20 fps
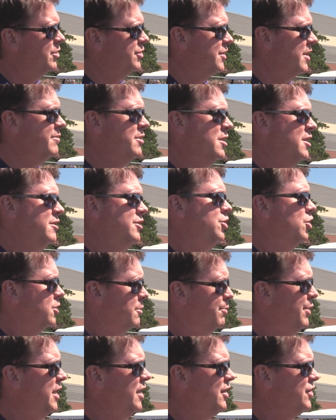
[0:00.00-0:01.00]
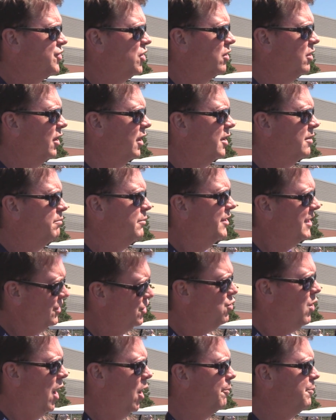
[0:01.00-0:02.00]
Because you're competing, certainly, but they
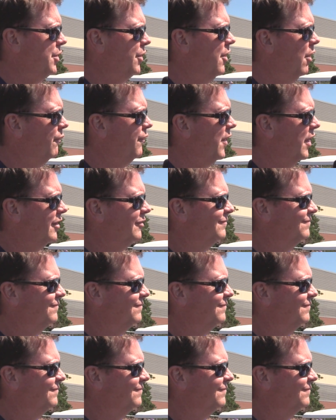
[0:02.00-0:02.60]
do help you, don't they?